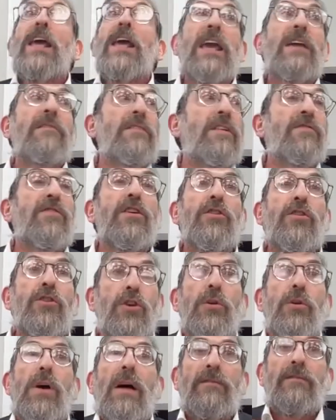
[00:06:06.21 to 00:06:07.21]
Even if you
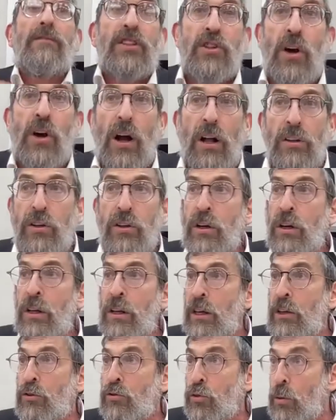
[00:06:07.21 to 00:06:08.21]
do have a child, you could
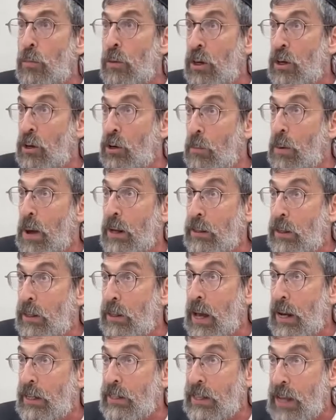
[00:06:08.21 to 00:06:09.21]
eat truma. You can go back to
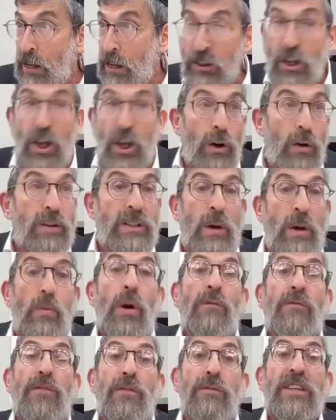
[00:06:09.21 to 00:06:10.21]
daddy's house because I
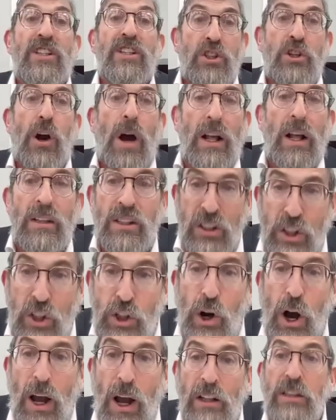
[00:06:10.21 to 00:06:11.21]
won't view this child as a
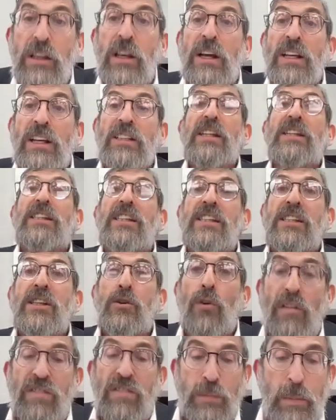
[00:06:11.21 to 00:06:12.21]
child since it's
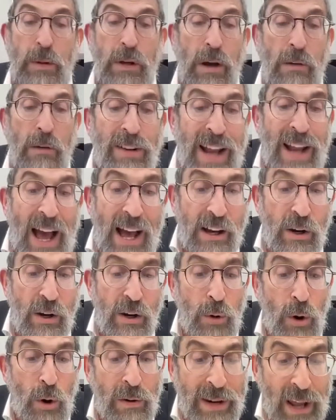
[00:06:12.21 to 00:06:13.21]
the offspring of an
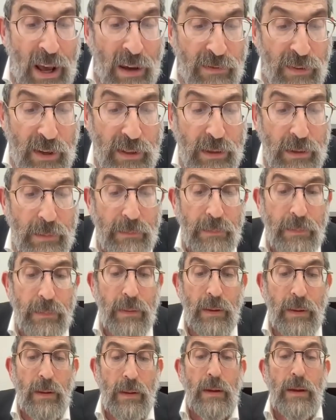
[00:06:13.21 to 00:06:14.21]
akum or an eved.
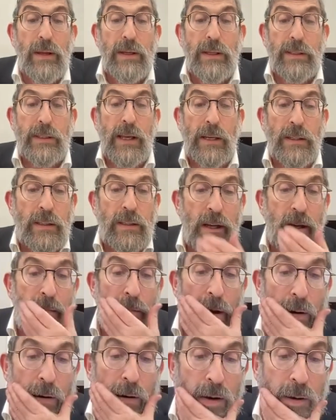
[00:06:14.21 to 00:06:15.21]
Says the
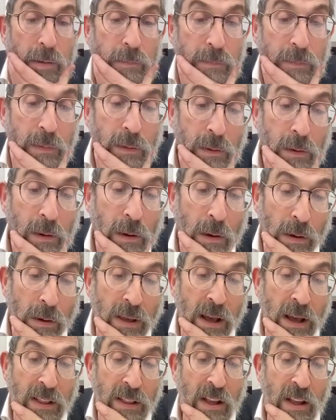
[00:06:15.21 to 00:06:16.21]
Gemara,
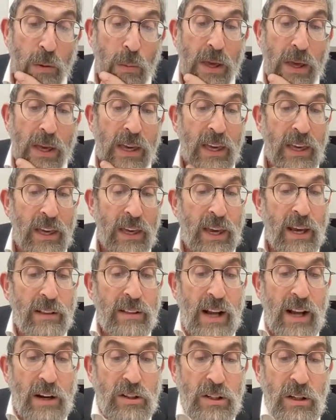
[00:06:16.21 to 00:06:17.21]
okay, I'll tell you why you
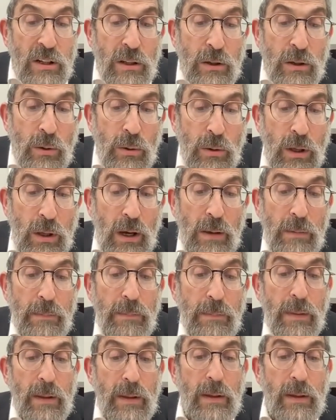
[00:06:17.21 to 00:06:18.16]
can't darshan at Lakula.